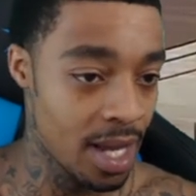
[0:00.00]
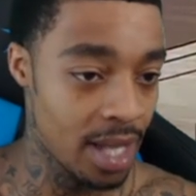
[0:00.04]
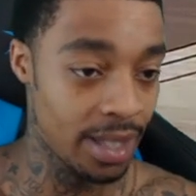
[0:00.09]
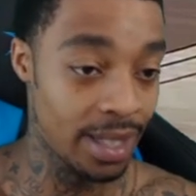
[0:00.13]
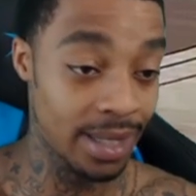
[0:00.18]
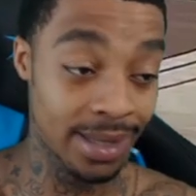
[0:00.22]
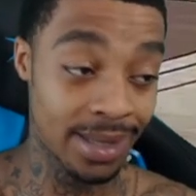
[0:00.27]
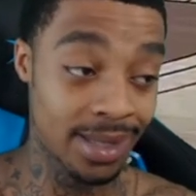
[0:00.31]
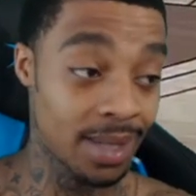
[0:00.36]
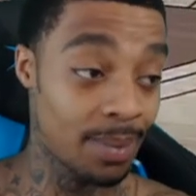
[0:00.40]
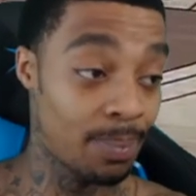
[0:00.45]

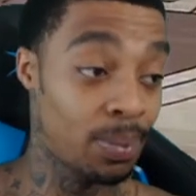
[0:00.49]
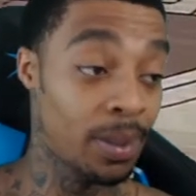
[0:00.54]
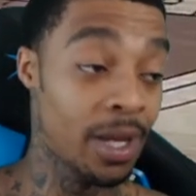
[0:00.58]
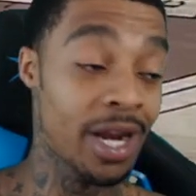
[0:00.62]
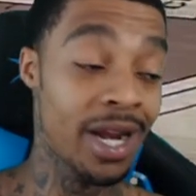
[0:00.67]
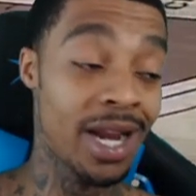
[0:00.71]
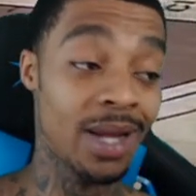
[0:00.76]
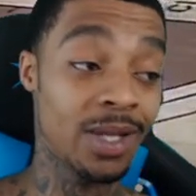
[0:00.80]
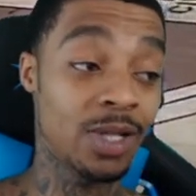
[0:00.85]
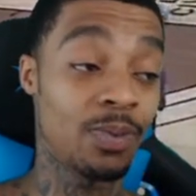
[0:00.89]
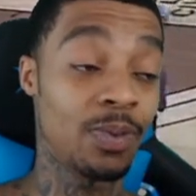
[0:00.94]
This is a
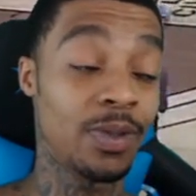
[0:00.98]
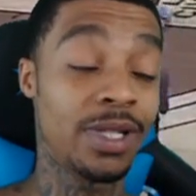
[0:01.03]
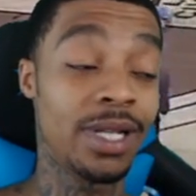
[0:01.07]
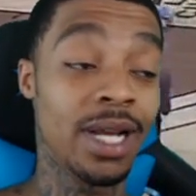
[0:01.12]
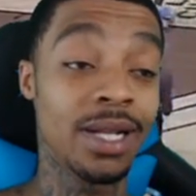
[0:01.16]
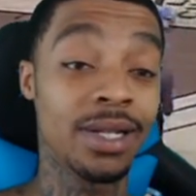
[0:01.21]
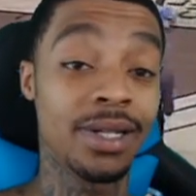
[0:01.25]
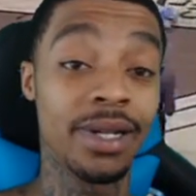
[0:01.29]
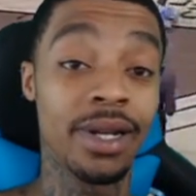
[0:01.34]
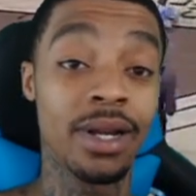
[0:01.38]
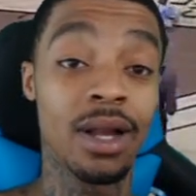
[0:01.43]
player that's
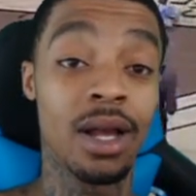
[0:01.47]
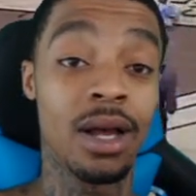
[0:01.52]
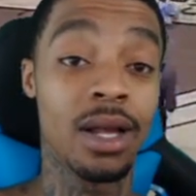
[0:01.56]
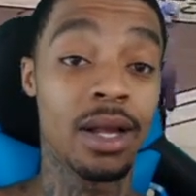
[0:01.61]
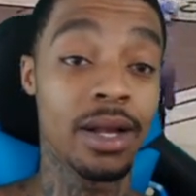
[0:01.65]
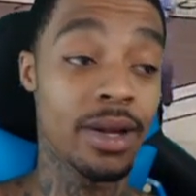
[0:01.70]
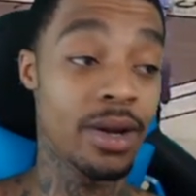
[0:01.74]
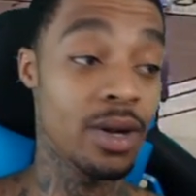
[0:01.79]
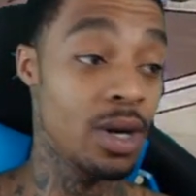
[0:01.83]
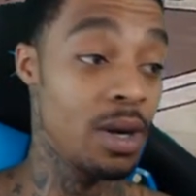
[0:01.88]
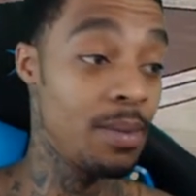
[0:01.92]
potentially
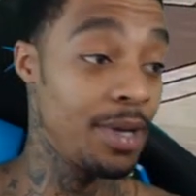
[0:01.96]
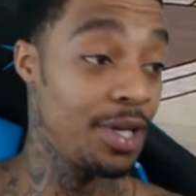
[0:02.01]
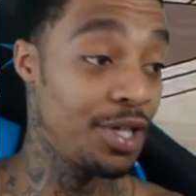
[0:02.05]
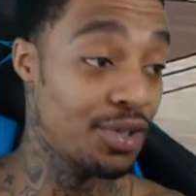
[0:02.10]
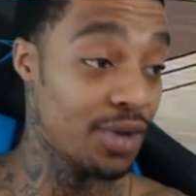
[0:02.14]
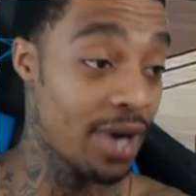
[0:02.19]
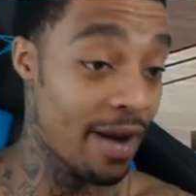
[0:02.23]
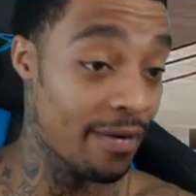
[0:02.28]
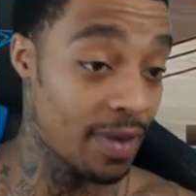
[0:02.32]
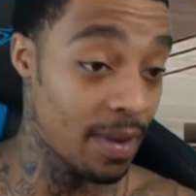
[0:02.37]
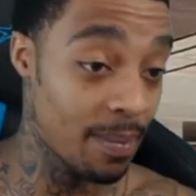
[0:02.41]
going to be
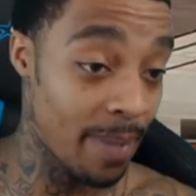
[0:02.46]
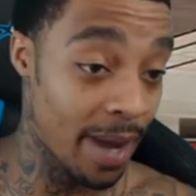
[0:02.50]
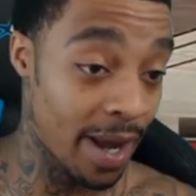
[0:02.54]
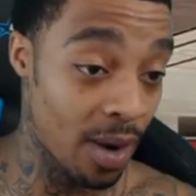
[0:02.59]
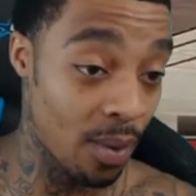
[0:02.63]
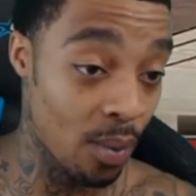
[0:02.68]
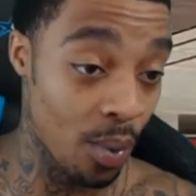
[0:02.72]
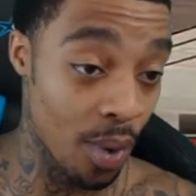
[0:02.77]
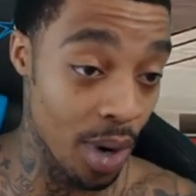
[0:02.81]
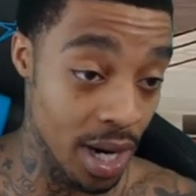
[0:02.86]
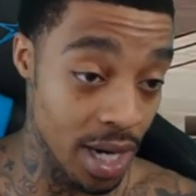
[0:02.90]
drafted by the
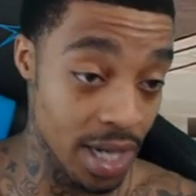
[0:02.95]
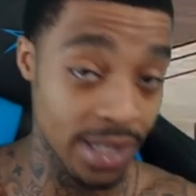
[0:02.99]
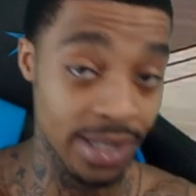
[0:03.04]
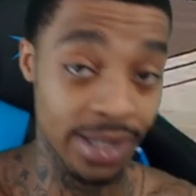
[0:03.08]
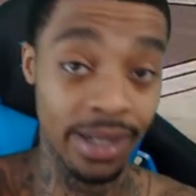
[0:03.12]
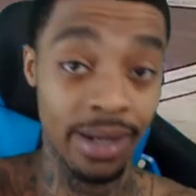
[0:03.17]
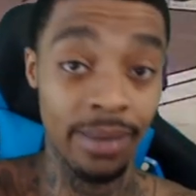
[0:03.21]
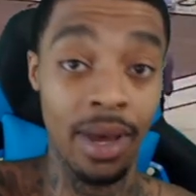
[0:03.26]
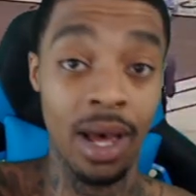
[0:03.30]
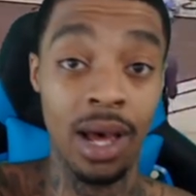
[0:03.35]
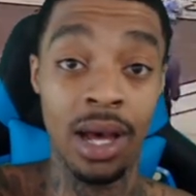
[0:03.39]
Warriors.
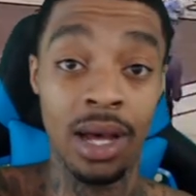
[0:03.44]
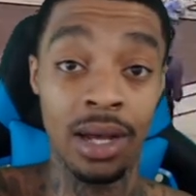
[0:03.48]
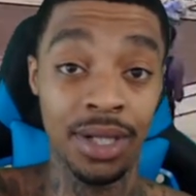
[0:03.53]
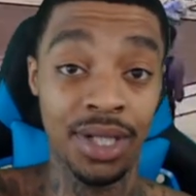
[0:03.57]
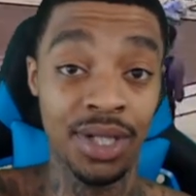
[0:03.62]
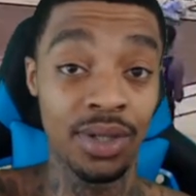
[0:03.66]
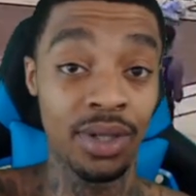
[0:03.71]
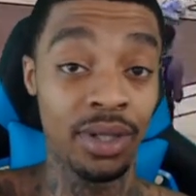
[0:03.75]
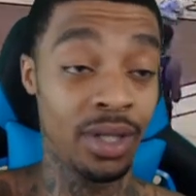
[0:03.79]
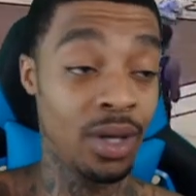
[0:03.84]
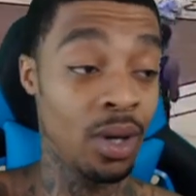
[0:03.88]
And go
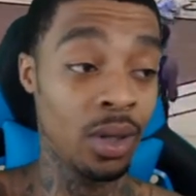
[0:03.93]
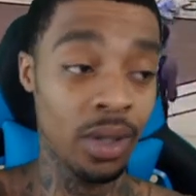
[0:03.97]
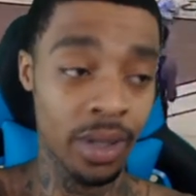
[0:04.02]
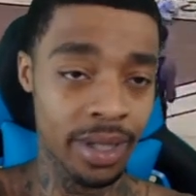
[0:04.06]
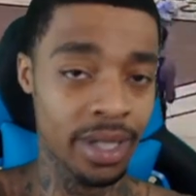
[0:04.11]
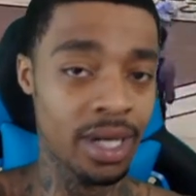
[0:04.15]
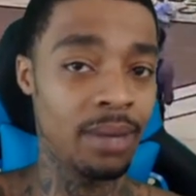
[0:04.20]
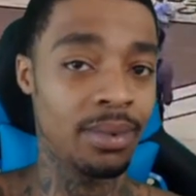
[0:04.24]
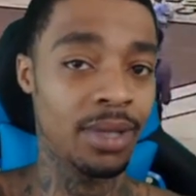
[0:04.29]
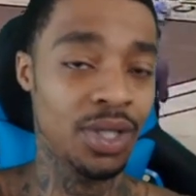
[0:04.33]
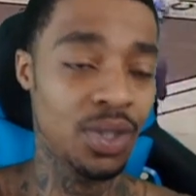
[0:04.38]
look
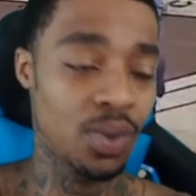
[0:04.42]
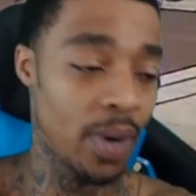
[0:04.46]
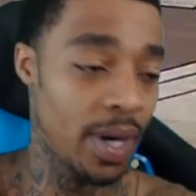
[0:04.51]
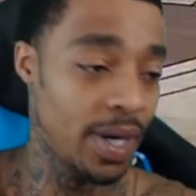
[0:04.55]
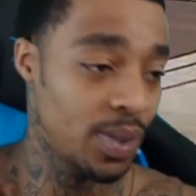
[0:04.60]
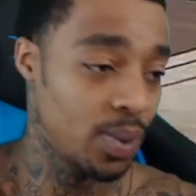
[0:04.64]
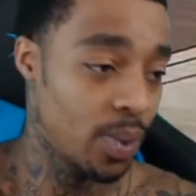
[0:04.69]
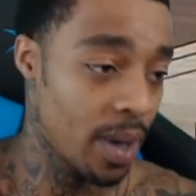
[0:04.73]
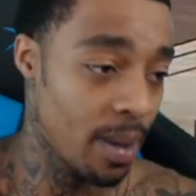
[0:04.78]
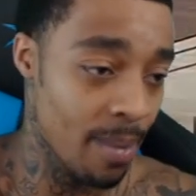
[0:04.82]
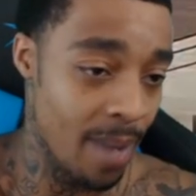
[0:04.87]
it up, the
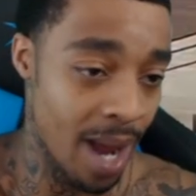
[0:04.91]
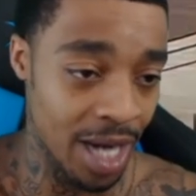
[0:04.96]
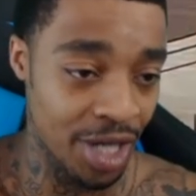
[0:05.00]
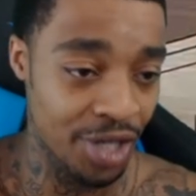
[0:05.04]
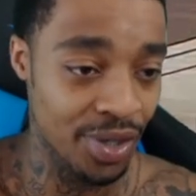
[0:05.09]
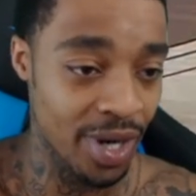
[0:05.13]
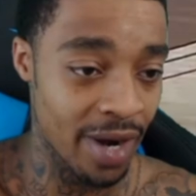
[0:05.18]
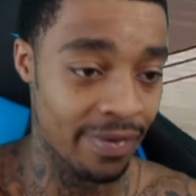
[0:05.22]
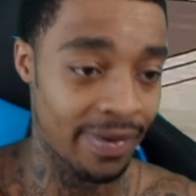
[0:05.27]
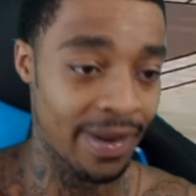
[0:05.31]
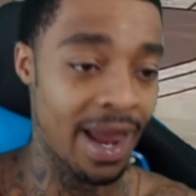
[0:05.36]
2020 mock
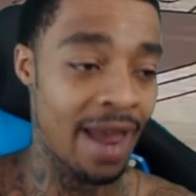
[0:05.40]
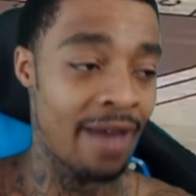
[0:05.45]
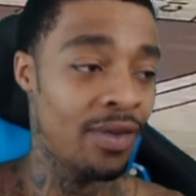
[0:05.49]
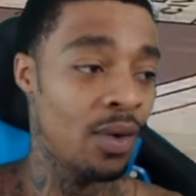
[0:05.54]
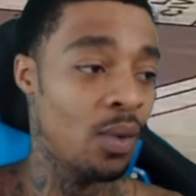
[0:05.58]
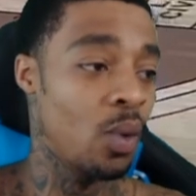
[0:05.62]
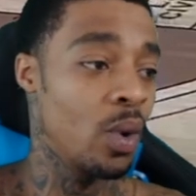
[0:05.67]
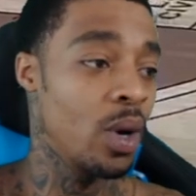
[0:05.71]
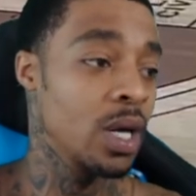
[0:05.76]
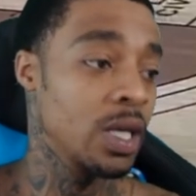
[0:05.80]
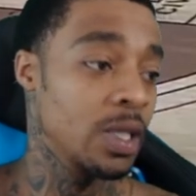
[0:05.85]
draft, they have the
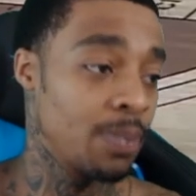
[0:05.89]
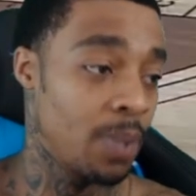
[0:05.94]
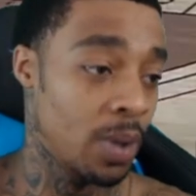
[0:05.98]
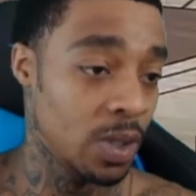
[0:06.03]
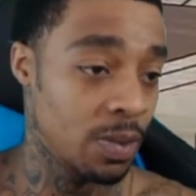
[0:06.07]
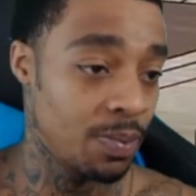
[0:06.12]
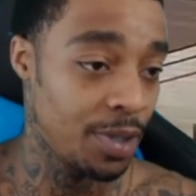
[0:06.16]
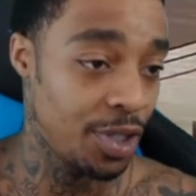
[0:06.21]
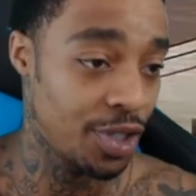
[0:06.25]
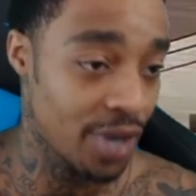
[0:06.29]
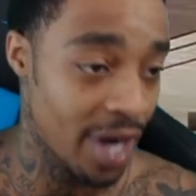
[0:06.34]
Warriors
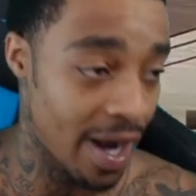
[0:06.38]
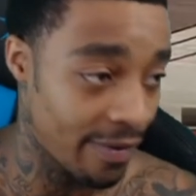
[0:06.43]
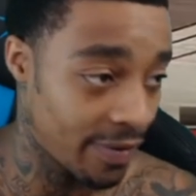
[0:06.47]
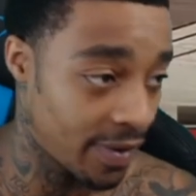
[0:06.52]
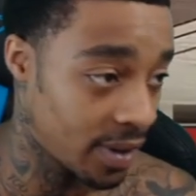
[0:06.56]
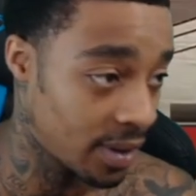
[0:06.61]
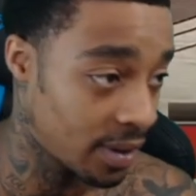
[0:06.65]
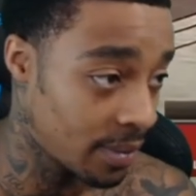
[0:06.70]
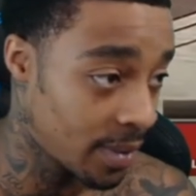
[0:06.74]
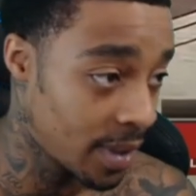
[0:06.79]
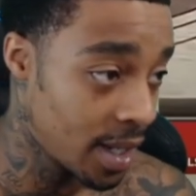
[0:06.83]
supposed to be
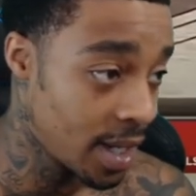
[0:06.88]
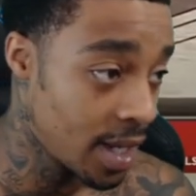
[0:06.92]
drafting him.